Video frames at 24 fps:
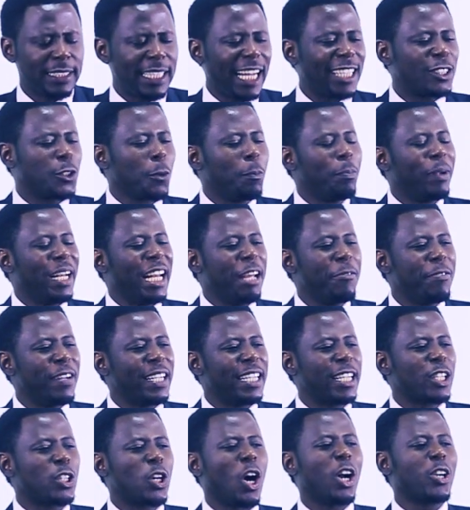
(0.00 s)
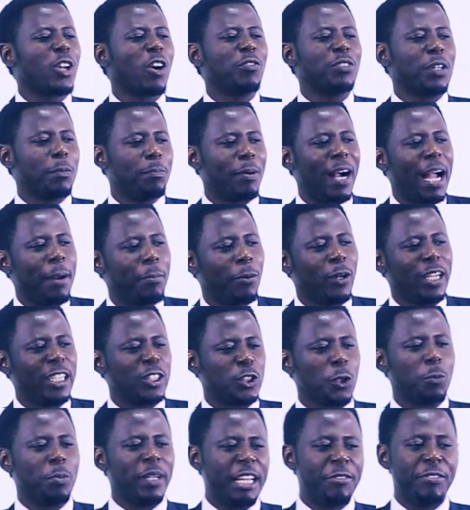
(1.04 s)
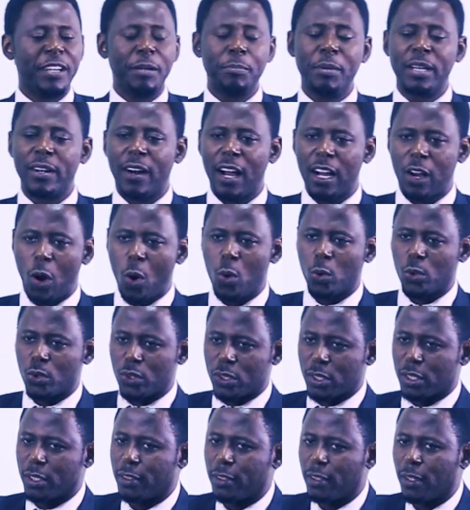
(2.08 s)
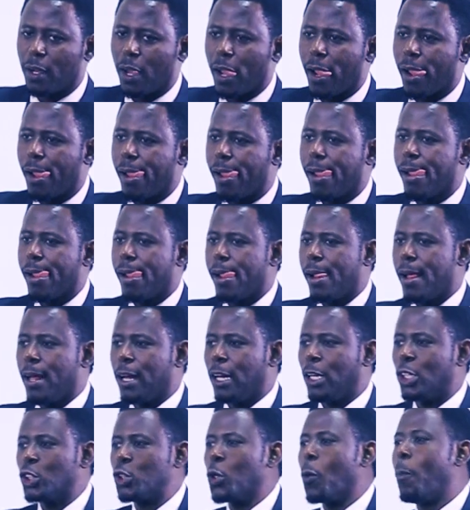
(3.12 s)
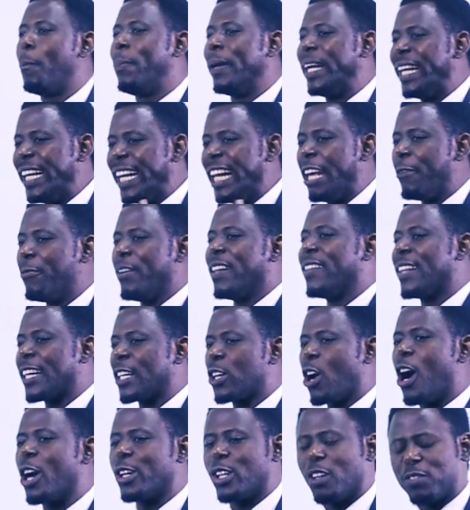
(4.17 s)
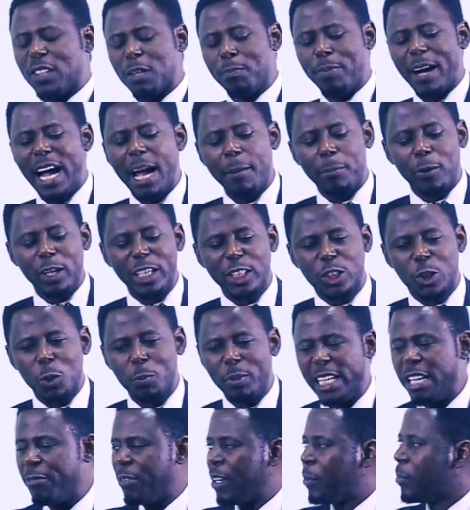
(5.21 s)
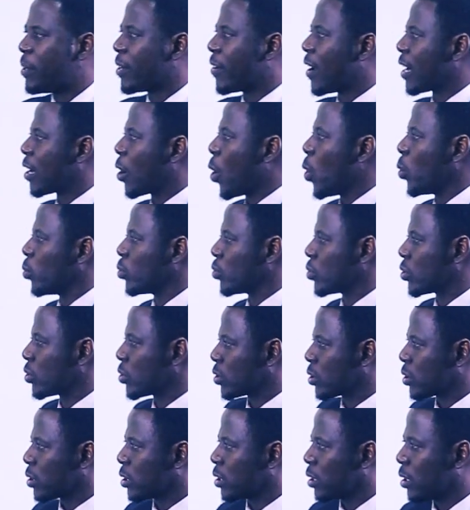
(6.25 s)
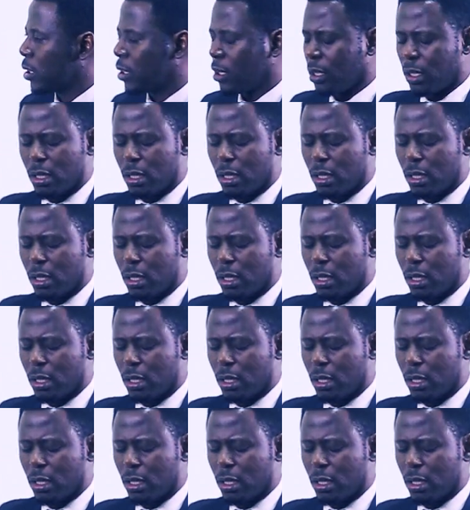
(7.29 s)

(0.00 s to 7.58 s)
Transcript: That to believe in the God of the Bible is to believe in miracles. To believe in the God of the Bible is to believe in miracles.